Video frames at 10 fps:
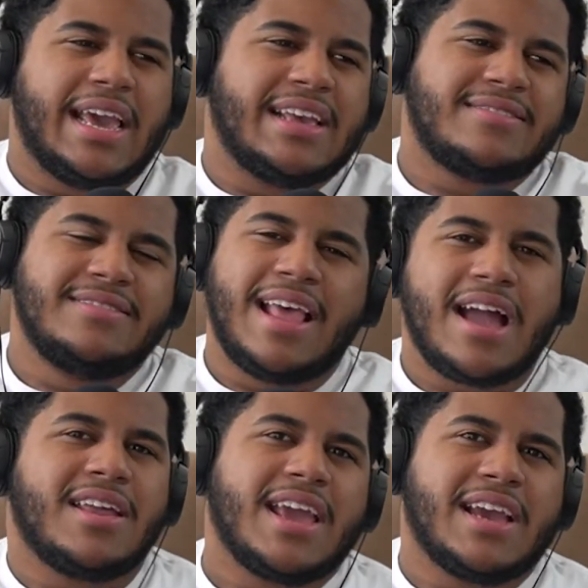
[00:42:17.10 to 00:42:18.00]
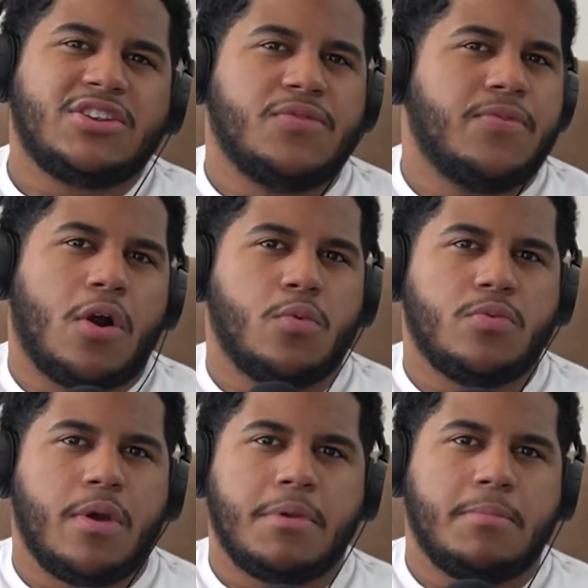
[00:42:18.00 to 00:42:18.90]
it's not going to get you far
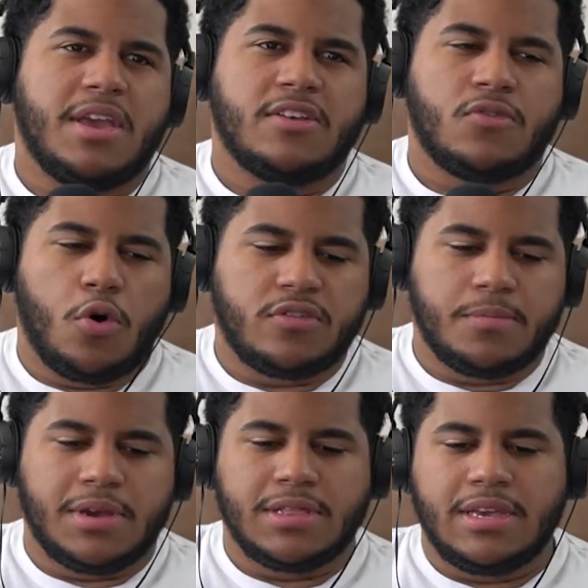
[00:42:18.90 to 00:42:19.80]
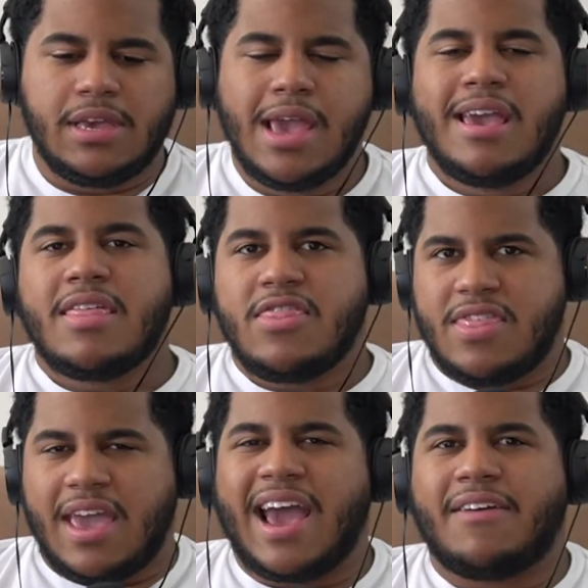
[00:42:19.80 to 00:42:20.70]
with women because ultimately
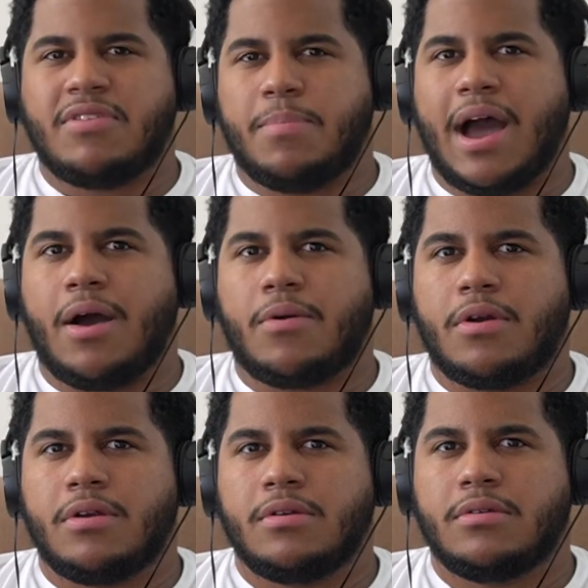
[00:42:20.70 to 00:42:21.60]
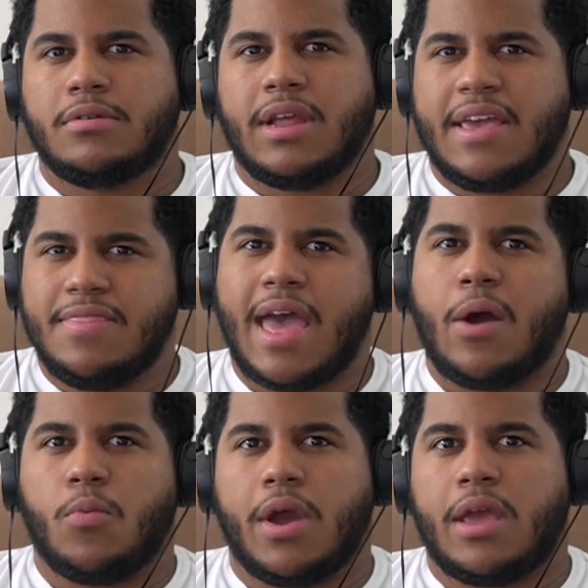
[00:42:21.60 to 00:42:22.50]
they have the power in
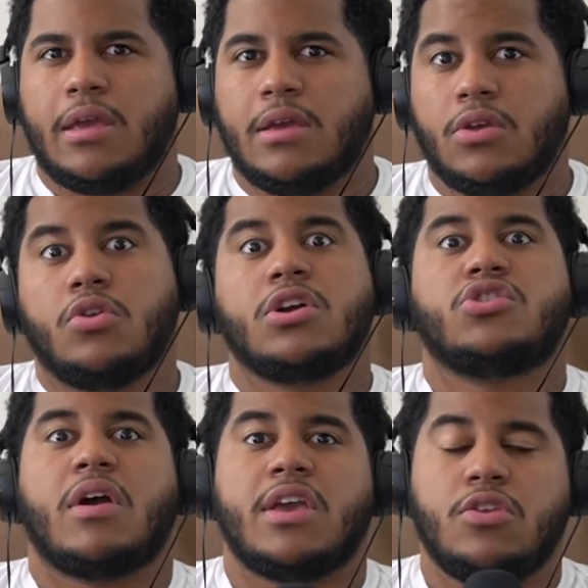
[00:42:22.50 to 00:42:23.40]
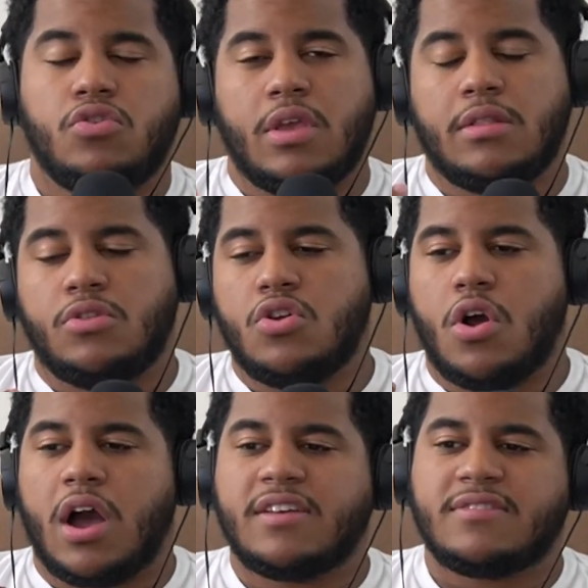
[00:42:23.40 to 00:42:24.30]
that way. You could try, and
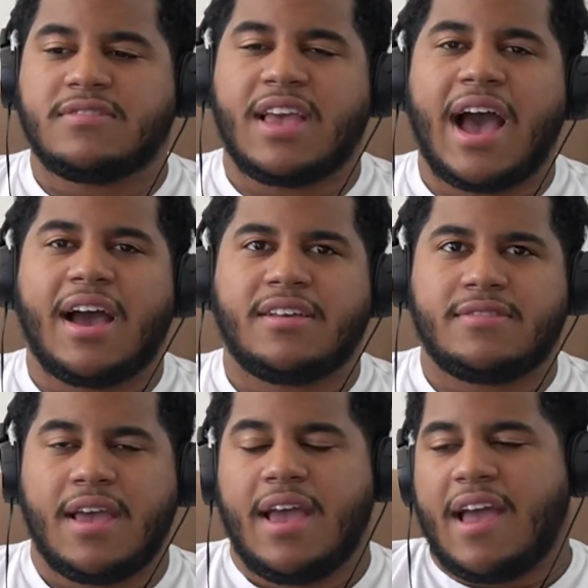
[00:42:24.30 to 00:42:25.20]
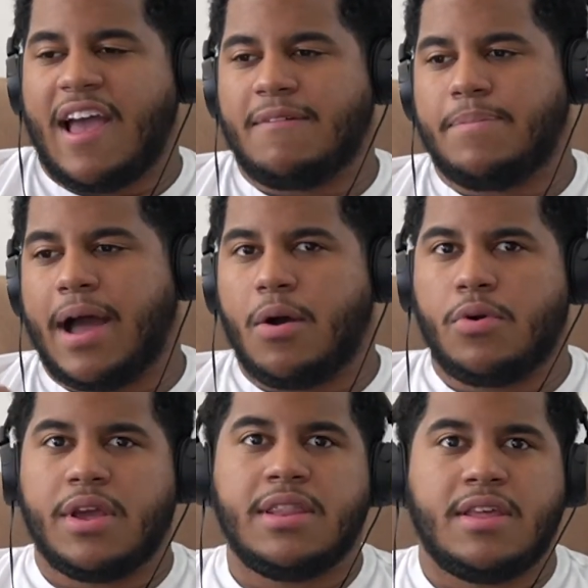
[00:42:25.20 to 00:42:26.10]
us as guys have
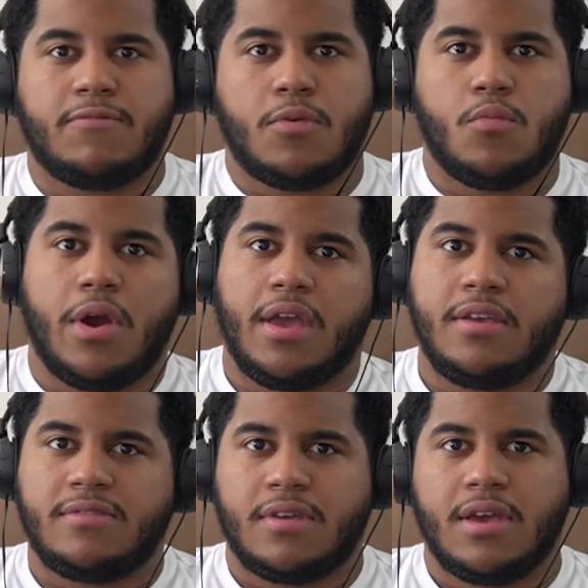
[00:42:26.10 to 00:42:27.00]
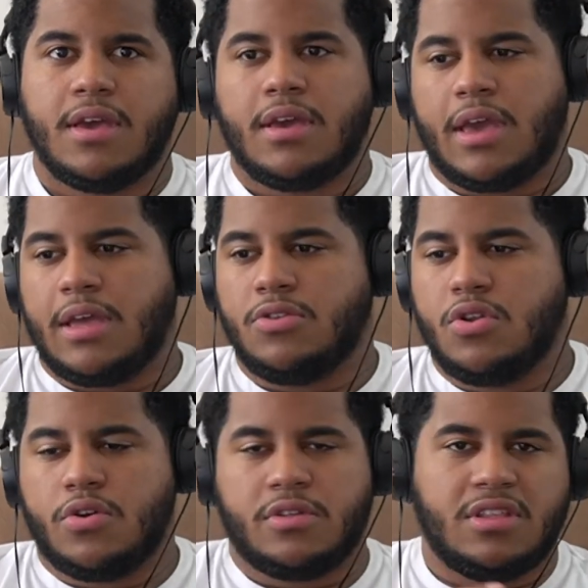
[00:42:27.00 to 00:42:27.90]
power in different ways, and
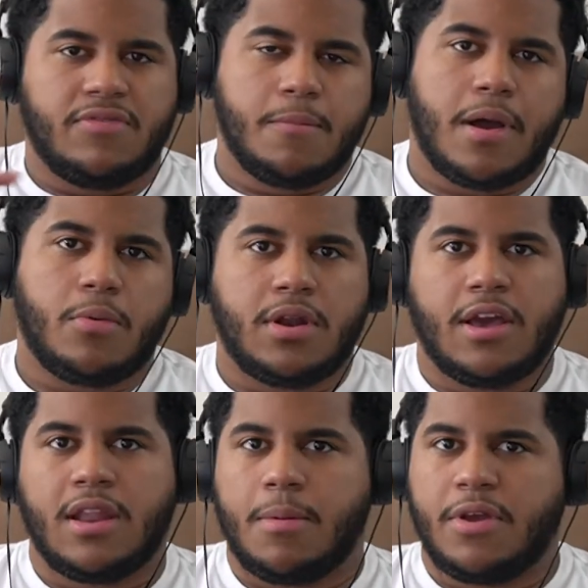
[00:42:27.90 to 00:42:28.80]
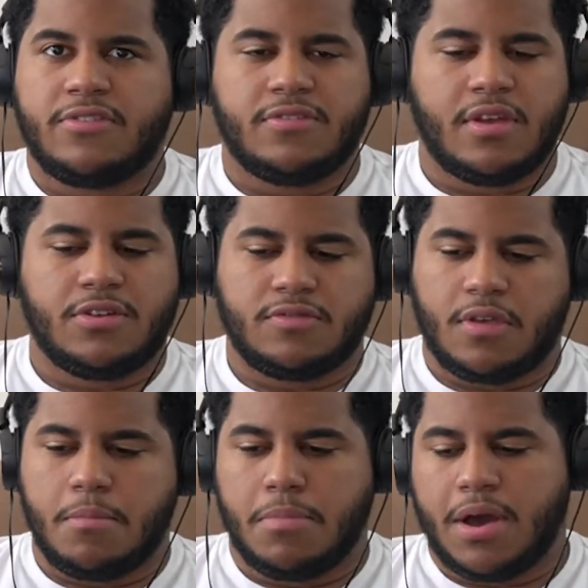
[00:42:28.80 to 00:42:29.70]
the different power dynamics is
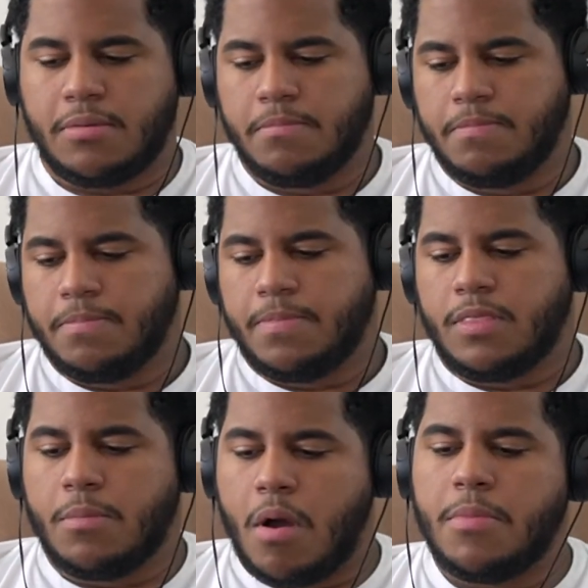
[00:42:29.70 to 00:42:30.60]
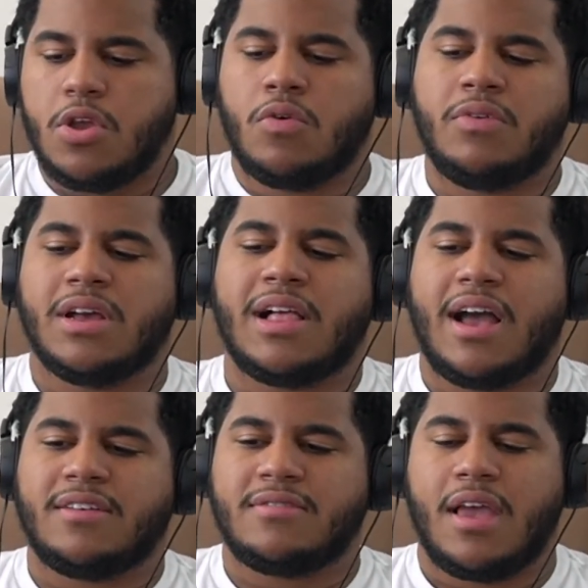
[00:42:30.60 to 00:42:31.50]
interesting. But the moment you
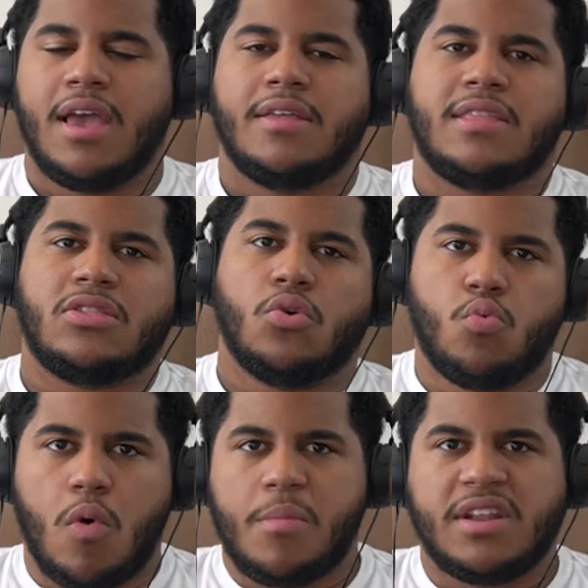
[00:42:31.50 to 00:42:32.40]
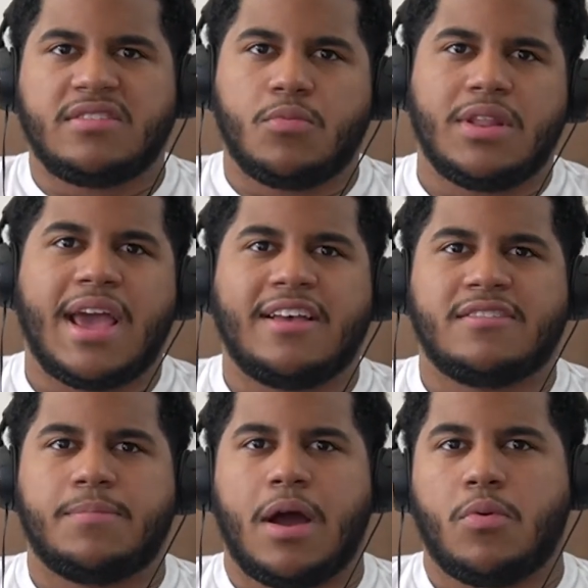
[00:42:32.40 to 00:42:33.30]
realize that the woman is the one that has
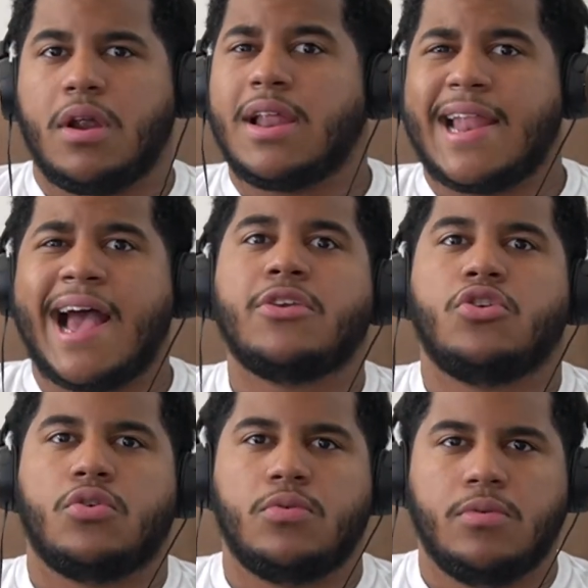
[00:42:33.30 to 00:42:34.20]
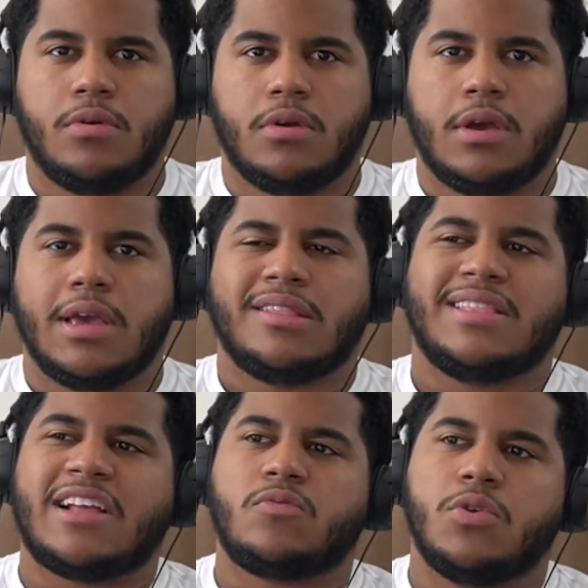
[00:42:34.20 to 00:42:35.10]
the power and not you,
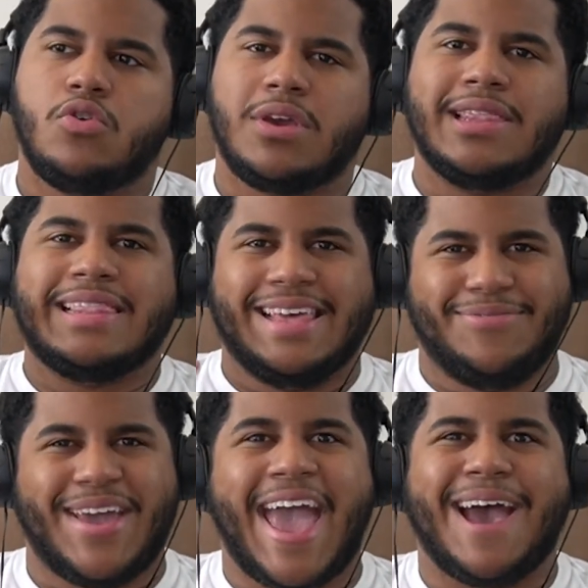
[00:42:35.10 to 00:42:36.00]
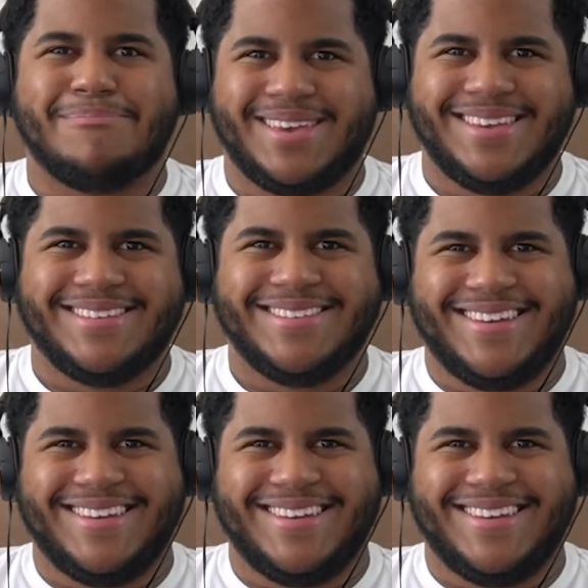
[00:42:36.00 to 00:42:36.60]
that's when you can live happy.